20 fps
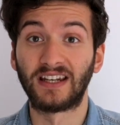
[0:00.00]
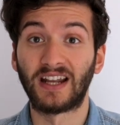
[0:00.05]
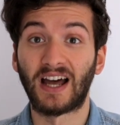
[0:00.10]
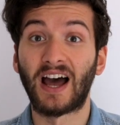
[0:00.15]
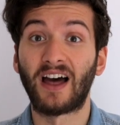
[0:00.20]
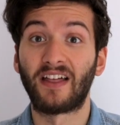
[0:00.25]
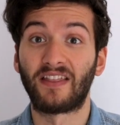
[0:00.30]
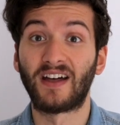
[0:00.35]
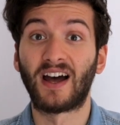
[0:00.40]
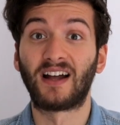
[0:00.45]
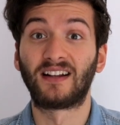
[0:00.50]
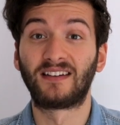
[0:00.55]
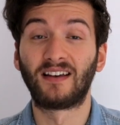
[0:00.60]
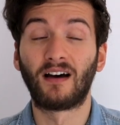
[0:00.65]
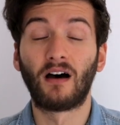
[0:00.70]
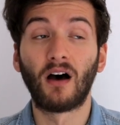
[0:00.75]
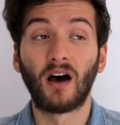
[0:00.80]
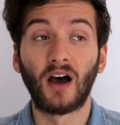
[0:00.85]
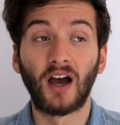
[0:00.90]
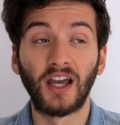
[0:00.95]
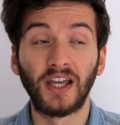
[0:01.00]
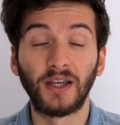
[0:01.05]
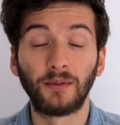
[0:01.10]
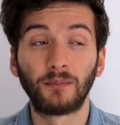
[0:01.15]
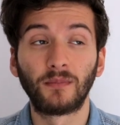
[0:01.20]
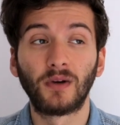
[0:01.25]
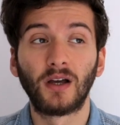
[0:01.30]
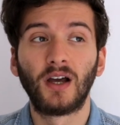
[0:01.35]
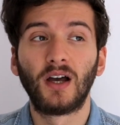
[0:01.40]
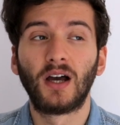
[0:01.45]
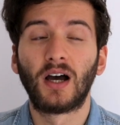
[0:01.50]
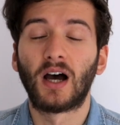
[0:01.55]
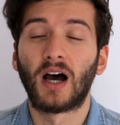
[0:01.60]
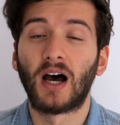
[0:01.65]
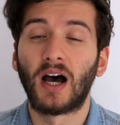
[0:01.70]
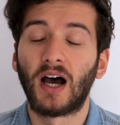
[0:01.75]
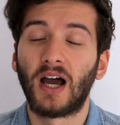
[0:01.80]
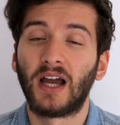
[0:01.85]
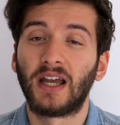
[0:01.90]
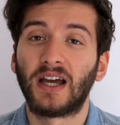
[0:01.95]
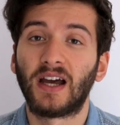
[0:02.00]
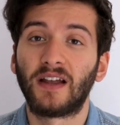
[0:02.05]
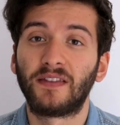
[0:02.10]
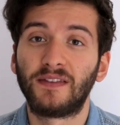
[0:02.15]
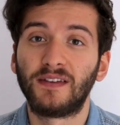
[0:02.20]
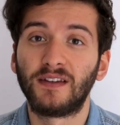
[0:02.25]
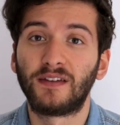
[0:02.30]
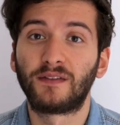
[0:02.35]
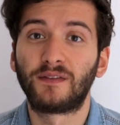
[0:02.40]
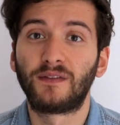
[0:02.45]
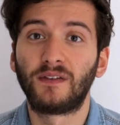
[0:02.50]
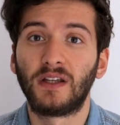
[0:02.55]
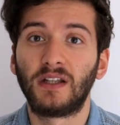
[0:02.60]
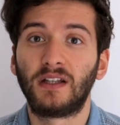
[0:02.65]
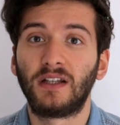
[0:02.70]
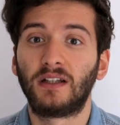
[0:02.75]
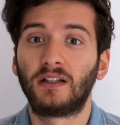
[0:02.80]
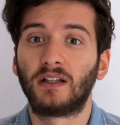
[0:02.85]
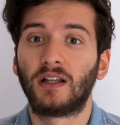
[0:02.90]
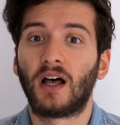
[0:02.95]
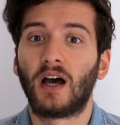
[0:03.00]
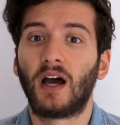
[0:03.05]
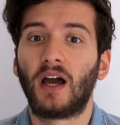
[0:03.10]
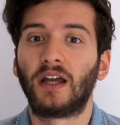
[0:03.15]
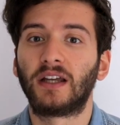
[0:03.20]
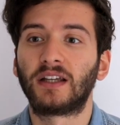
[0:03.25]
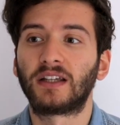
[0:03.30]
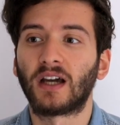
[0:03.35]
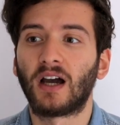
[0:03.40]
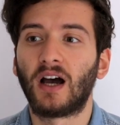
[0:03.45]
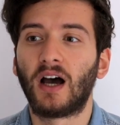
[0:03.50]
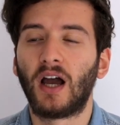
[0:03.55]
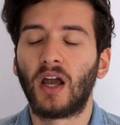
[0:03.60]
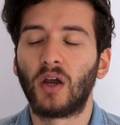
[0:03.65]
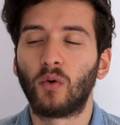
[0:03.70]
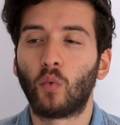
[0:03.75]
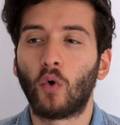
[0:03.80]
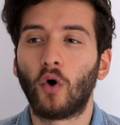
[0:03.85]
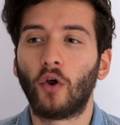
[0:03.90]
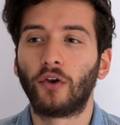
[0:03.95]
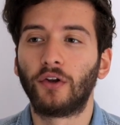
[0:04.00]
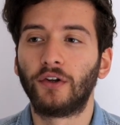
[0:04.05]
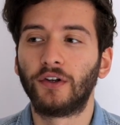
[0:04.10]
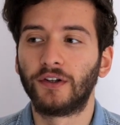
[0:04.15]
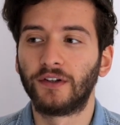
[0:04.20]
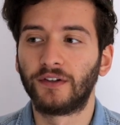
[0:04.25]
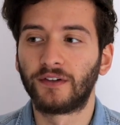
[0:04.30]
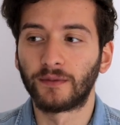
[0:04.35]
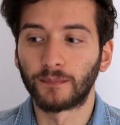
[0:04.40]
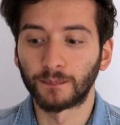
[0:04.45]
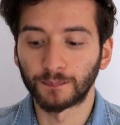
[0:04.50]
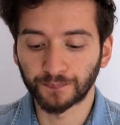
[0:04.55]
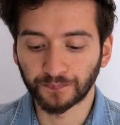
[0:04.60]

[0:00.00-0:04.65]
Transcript: And at that time, I had this feeling like I wanted